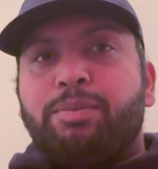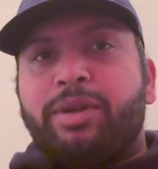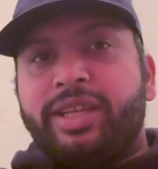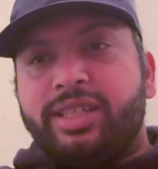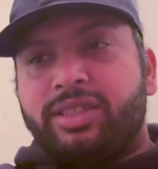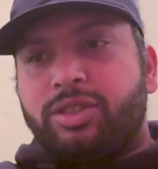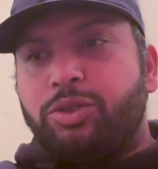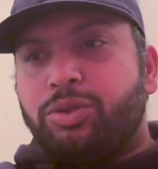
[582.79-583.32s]

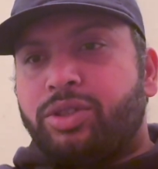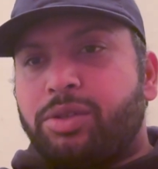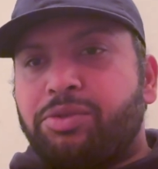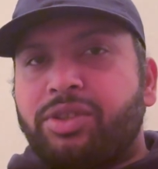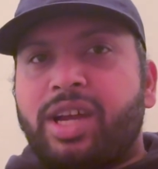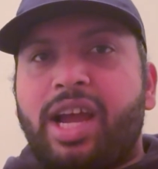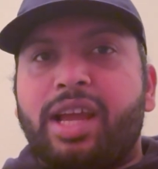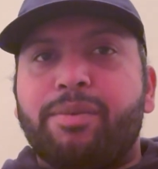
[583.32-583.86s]
Please do
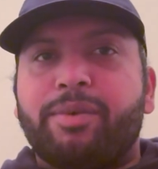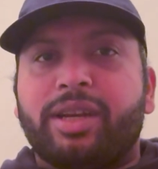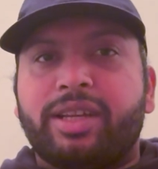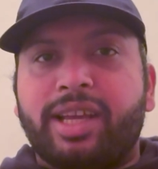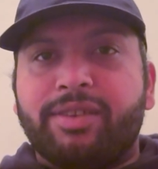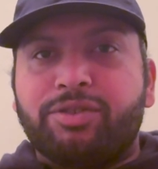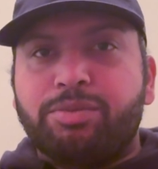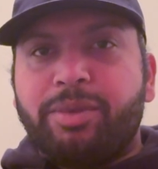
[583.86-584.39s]
subscribe. It
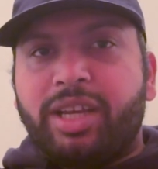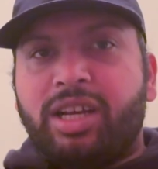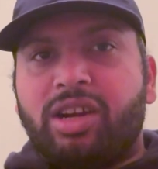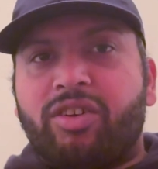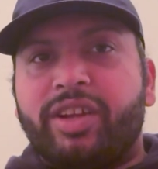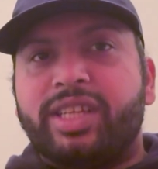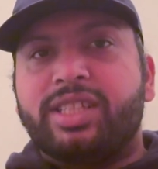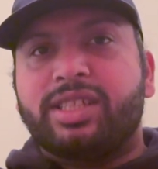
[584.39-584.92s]
gives me
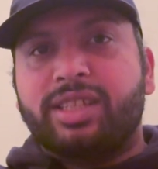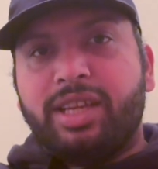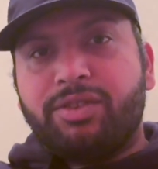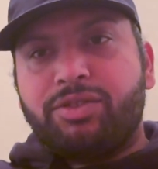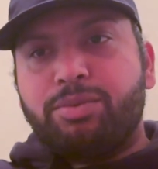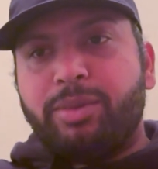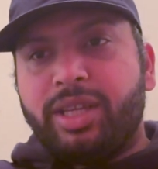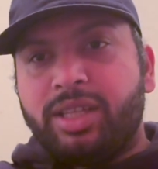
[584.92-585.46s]
courage, it
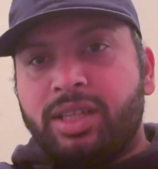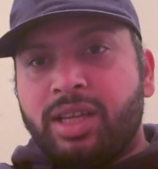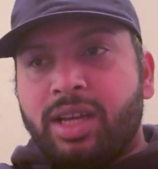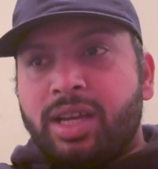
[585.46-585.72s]
gives me